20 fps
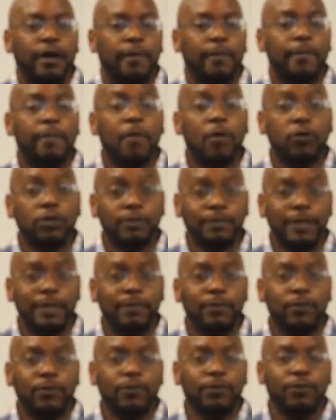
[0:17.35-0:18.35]
Most
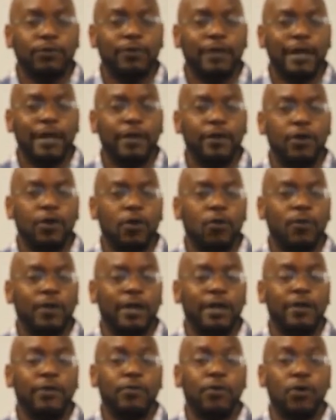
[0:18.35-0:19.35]
people do not know what
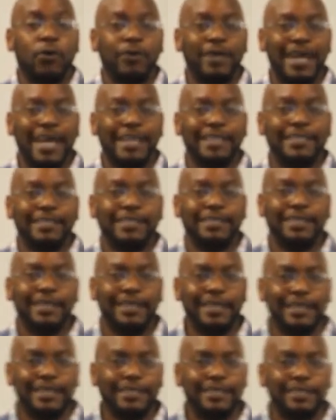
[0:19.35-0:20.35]
an enrolled agent
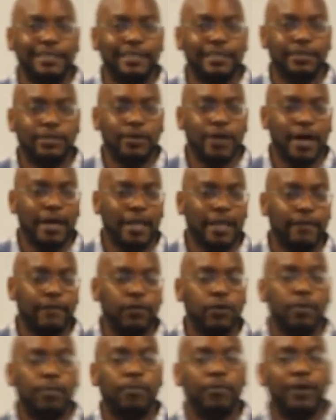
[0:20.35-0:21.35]
is, so I'll give
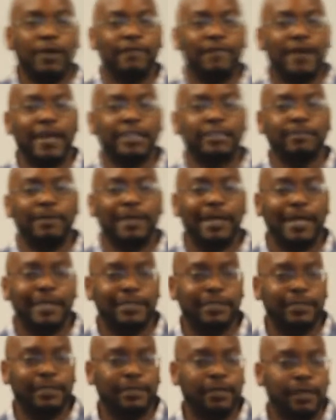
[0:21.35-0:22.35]
you a brief
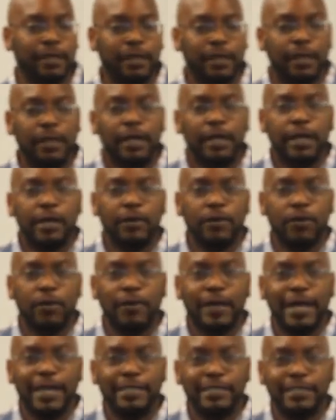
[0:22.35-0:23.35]
explanation. An
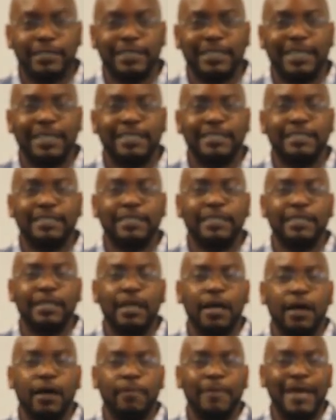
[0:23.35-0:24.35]
enrolled agent is
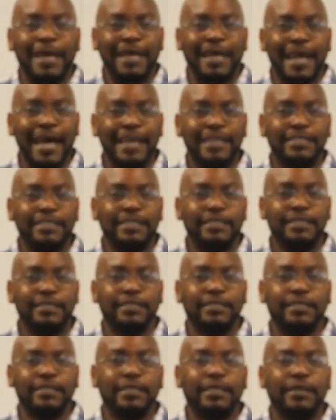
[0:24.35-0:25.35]
a
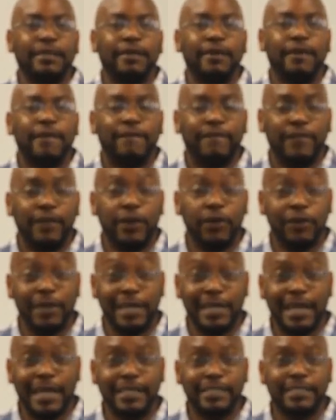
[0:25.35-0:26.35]
licensed, federally
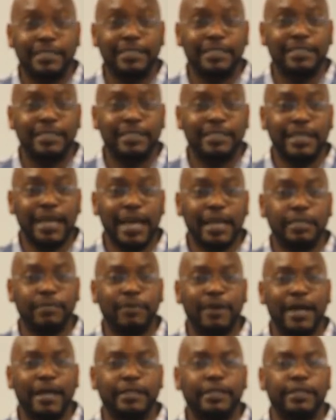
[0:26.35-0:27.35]
licensed tax
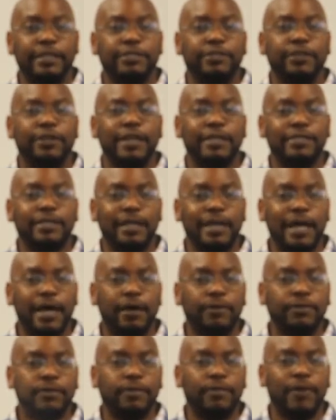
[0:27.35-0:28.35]
practitioner that's
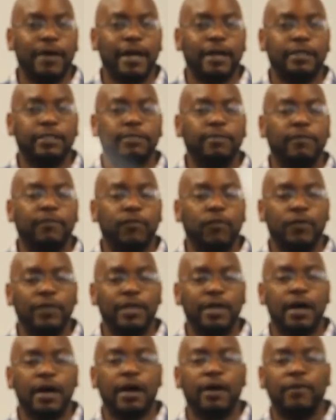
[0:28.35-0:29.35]
allowed to practice before
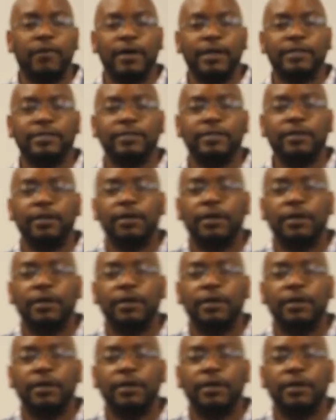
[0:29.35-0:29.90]
the IRS.